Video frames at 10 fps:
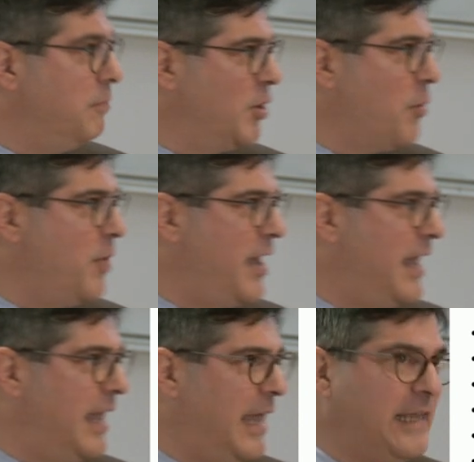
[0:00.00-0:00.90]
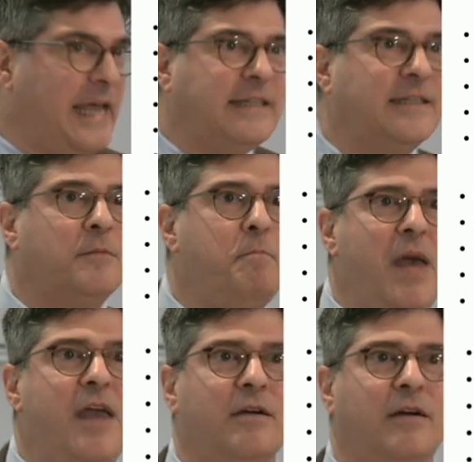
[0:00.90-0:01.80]
you know, elected
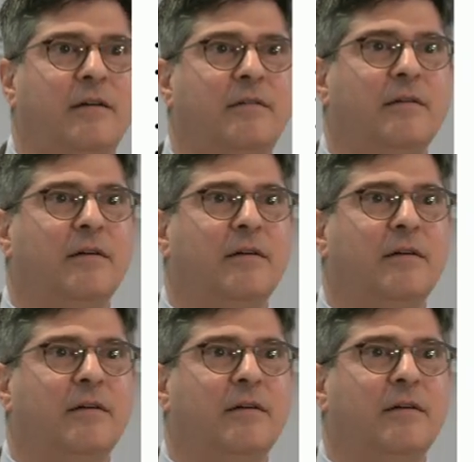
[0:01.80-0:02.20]
mayor